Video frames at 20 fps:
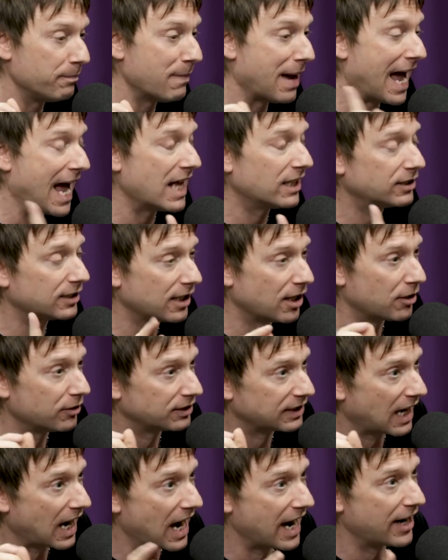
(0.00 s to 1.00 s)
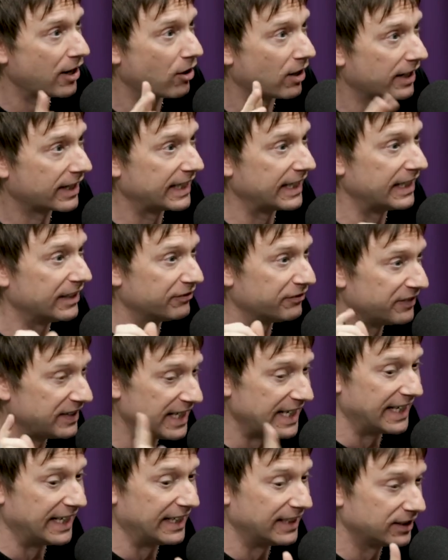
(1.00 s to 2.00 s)
Maslow's hierarchy of
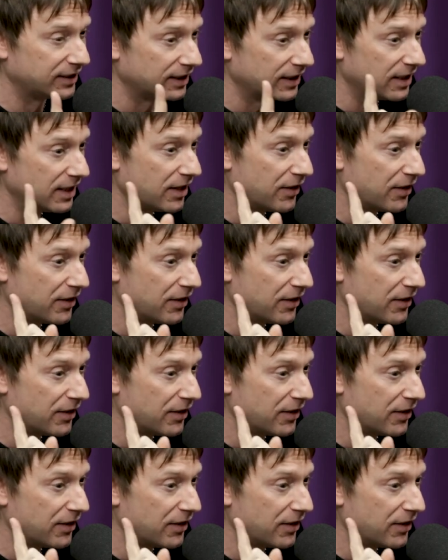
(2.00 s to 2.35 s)
needs,